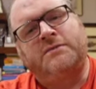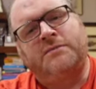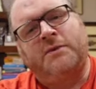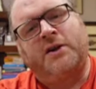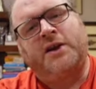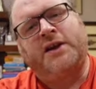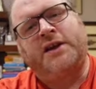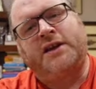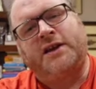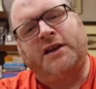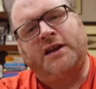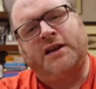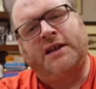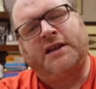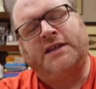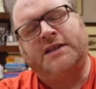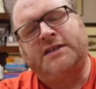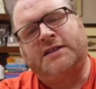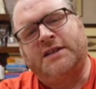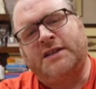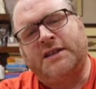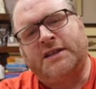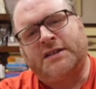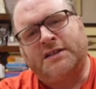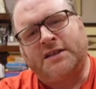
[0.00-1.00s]
Michael
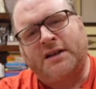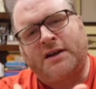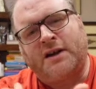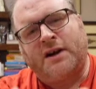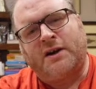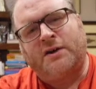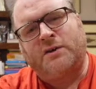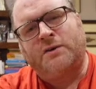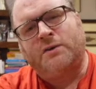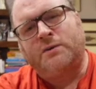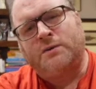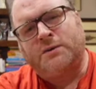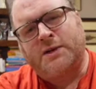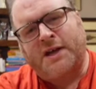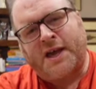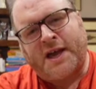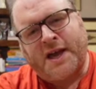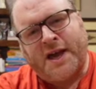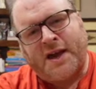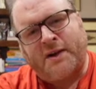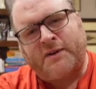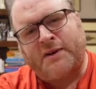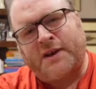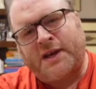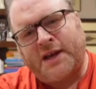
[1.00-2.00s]
into this cold,
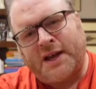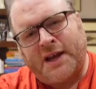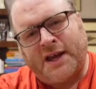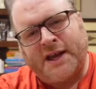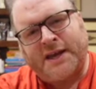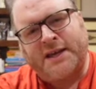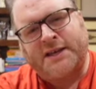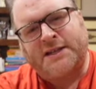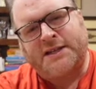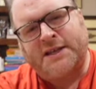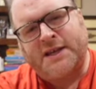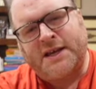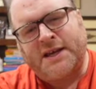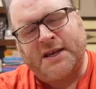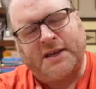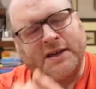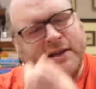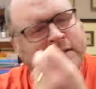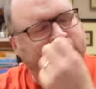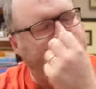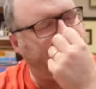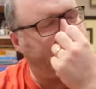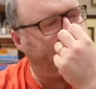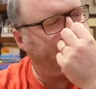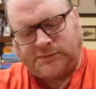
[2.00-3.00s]
calculating,
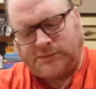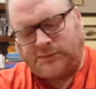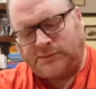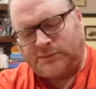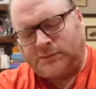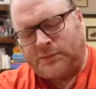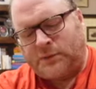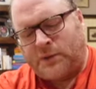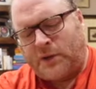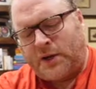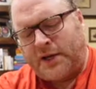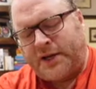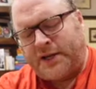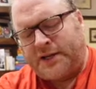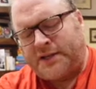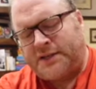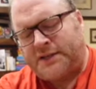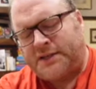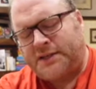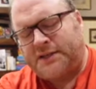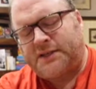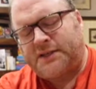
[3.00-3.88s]
quite,